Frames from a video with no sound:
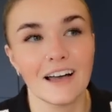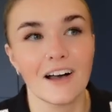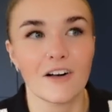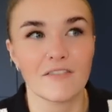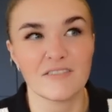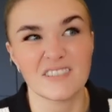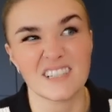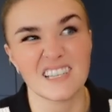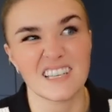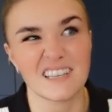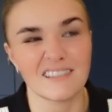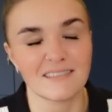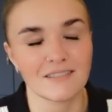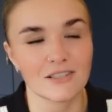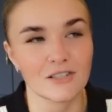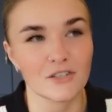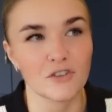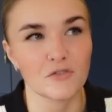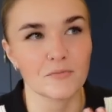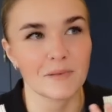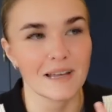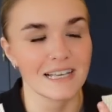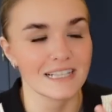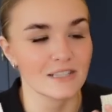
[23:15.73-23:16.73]
Obviously the
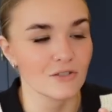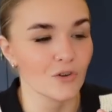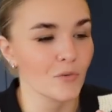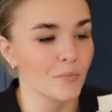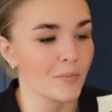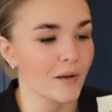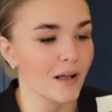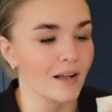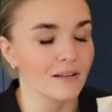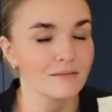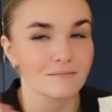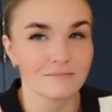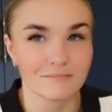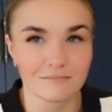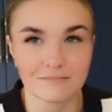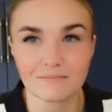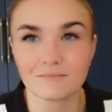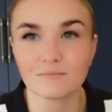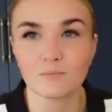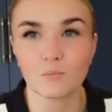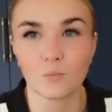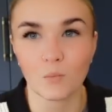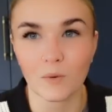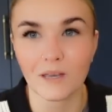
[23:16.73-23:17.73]
soft play's not, but
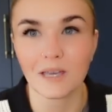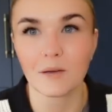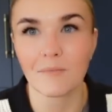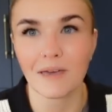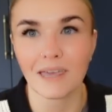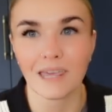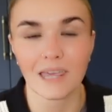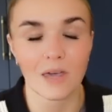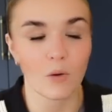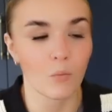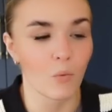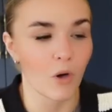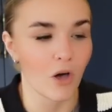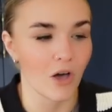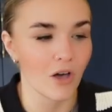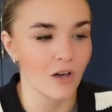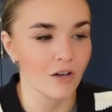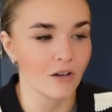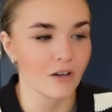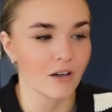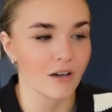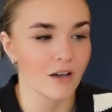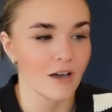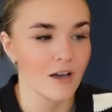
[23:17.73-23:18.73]
we can make it
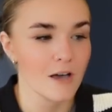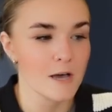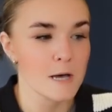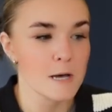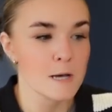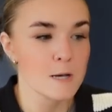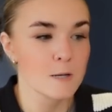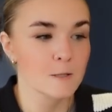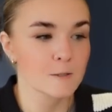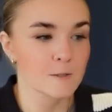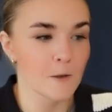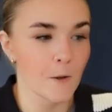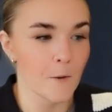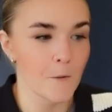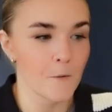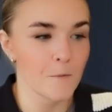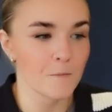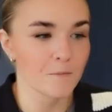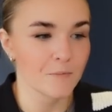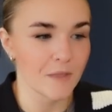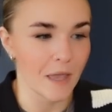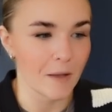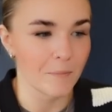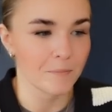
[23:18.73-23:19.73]
work. So
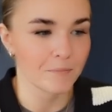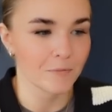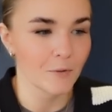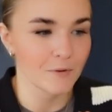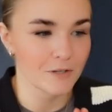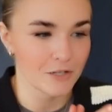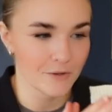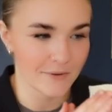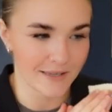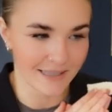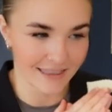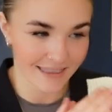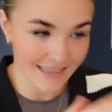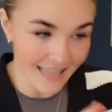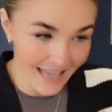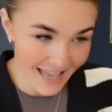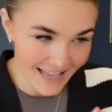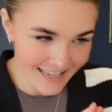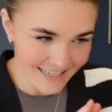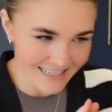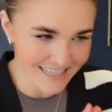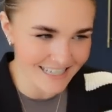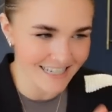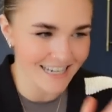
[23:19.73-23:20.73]
yeah, we're doing
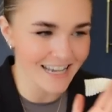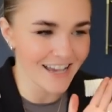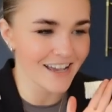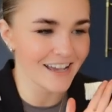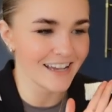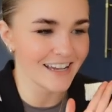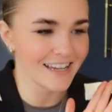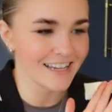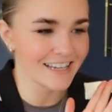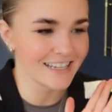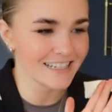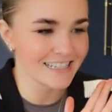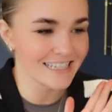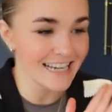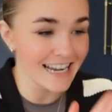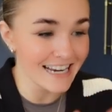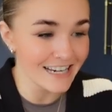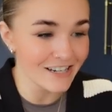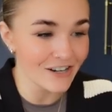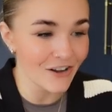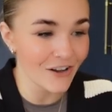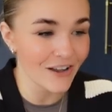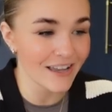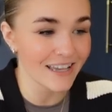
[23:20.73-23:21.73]
that.
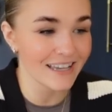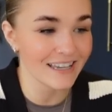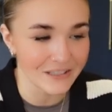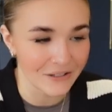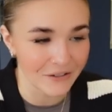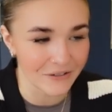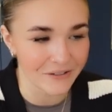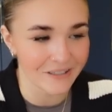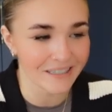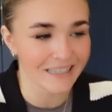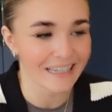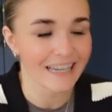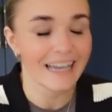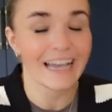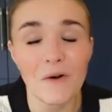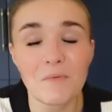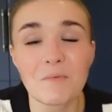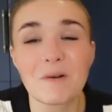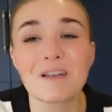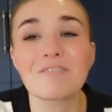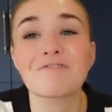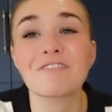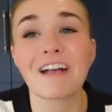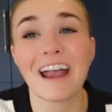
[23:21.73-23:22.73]
Date night, look,
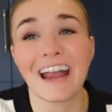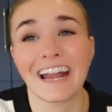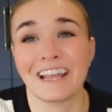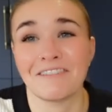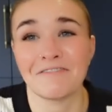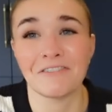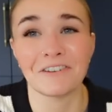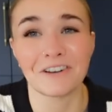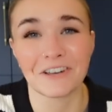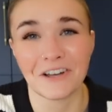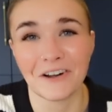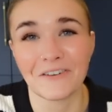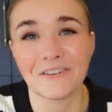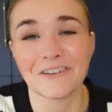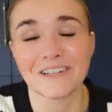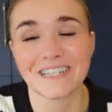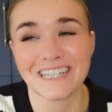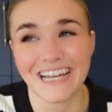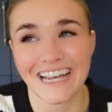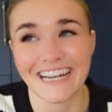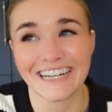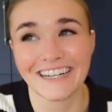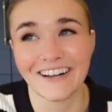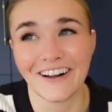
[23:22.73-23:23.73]
we really want to go on
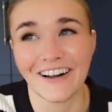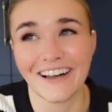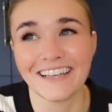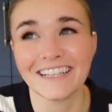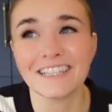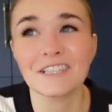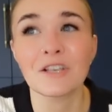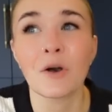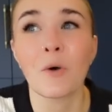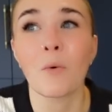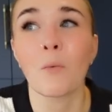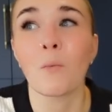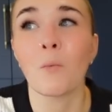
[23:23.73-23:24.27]
date nights.